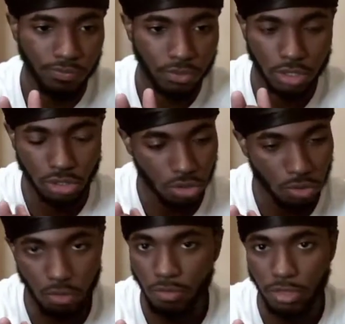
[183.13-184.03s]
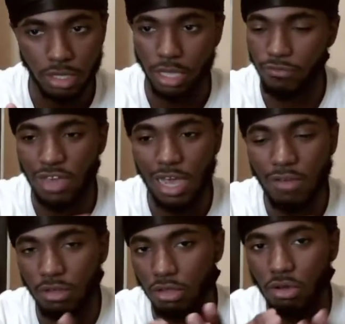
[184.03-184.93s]
So, if y'all
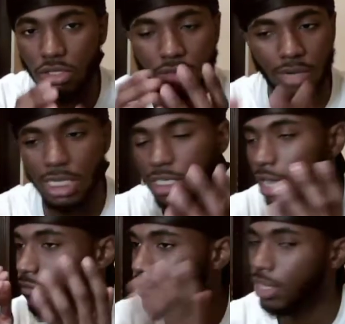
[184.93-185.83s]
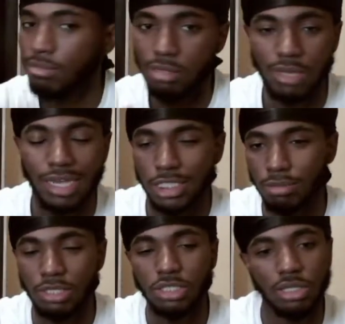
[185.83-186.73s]
ever lost somebody in y'all family, man,
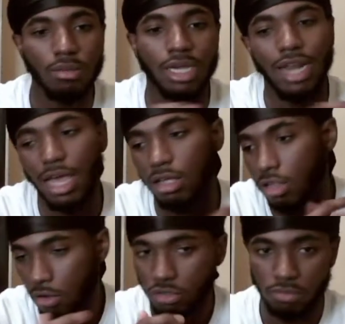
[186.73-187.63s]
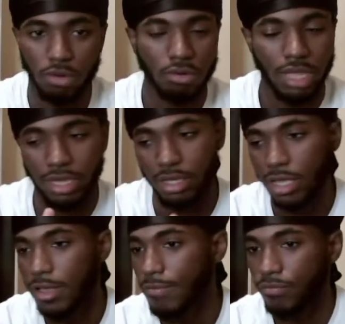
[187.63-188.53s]
especially somebody that close, bro, like,
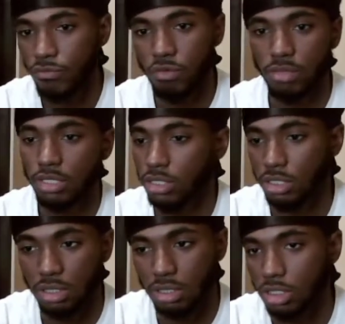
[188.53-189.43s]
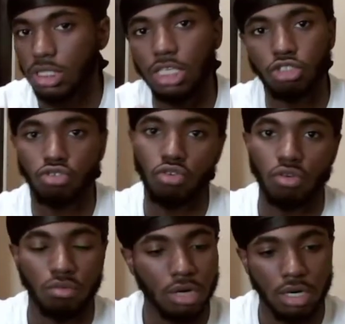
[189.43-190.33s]
feel me? Just stay
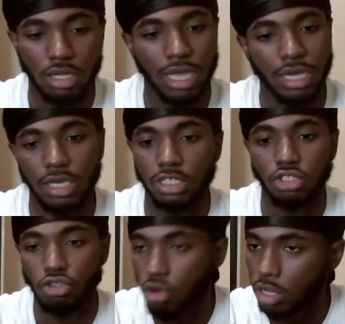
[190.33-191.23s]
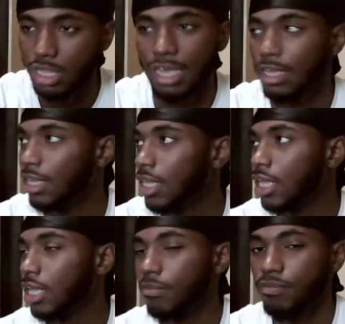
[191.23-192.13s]
strong, word, like, and talk, like,
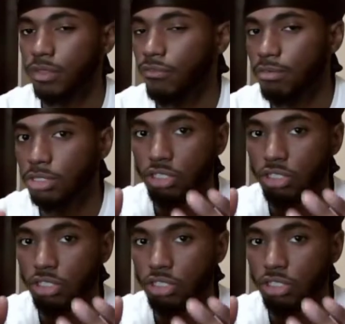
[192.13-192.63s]
feel me?